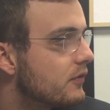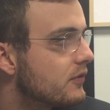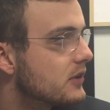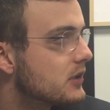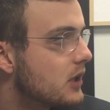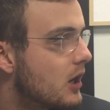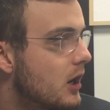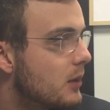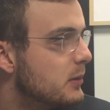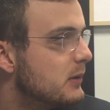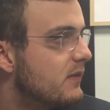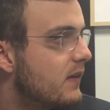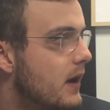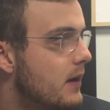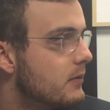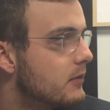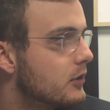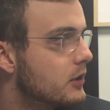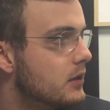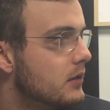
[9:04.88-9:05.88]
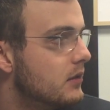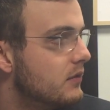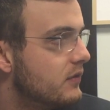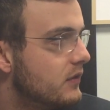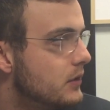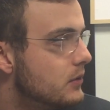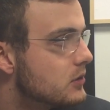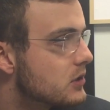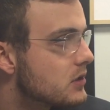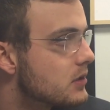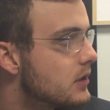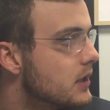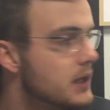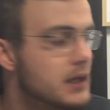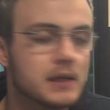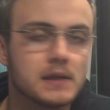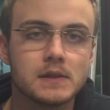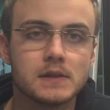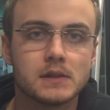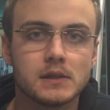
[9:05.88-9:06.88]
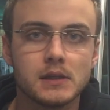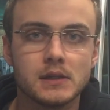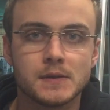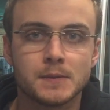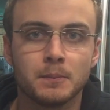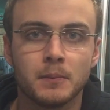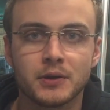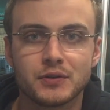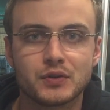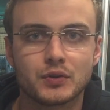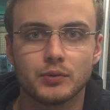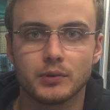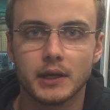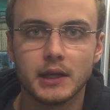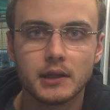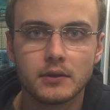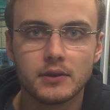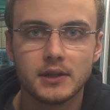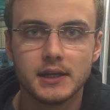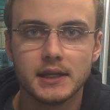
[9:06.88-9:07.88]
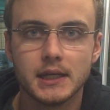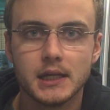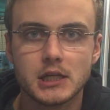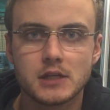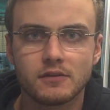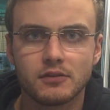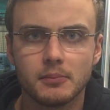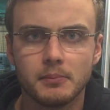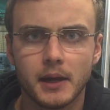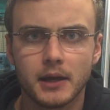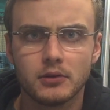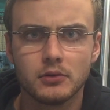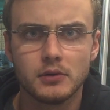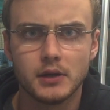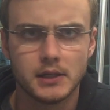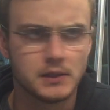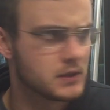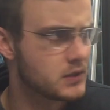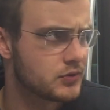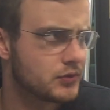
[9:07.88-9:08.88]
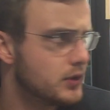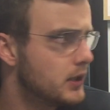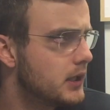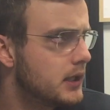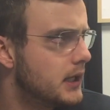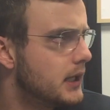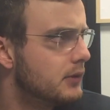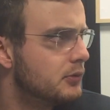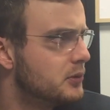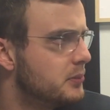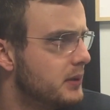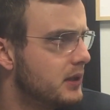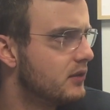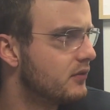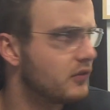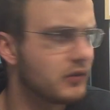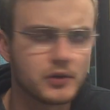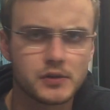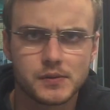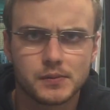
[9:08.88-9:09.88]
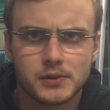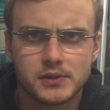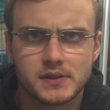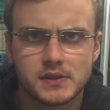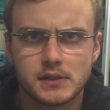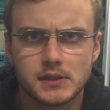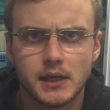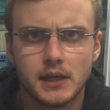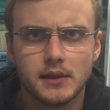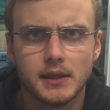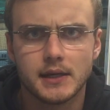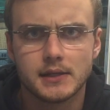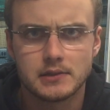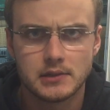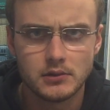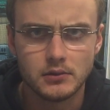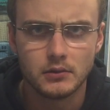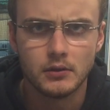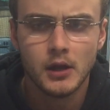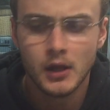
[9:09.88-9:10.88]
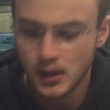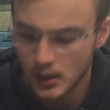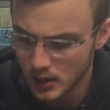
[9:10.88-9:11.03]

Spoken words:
for carbon fiber in the future is much greater than it is for metal, and String King will be the first ones to say that too.